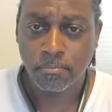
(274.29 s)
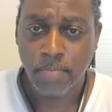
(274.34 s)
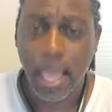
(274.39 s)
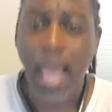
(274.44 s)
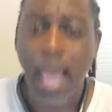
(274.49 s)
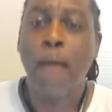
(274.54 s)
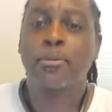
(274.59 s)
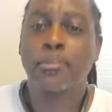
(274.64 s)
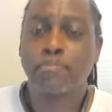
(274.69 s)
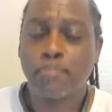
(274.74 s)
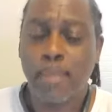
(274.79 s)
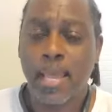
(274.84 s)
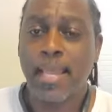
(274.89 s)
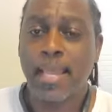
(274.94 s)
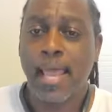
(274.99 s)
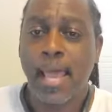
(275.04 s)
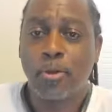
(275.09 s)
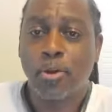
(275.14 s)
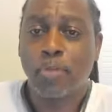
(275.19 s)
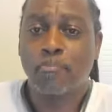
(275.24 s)
I was
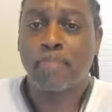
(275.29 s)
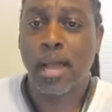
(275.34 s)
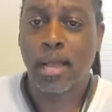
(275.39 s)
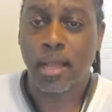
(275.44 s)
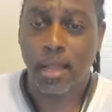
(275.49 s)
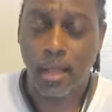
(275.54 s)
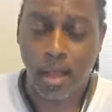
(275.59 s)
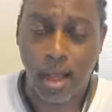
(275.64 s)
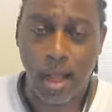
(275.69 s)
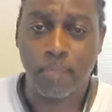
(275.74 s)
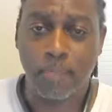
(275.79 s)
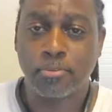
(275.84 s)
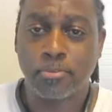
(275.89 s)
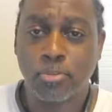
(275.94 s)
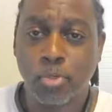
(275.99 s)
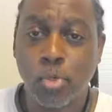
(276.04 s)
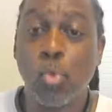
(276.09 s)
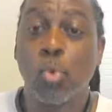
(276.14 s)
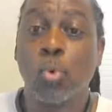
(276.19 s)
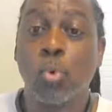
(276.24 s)
manhandled by cops
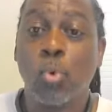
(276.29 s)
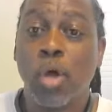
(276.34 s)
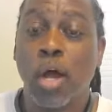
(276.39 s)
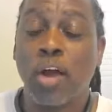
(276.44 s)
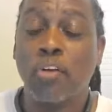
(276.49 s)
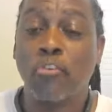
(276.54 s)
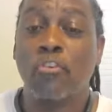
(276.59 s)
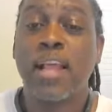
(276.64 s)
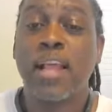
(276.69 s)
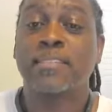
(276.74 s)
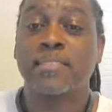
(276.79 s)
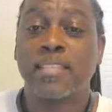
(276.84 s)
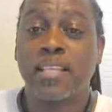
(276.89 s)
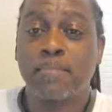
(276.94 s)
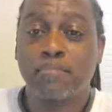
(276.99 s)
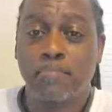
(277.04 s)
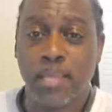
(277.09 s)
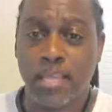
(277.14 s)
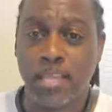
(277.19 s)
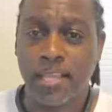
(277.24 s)
who
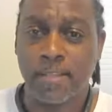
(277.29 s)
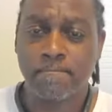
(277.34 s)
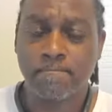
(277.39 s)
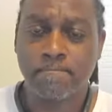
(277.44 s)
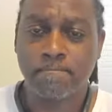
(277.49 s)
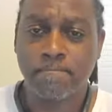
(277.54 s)
arrested me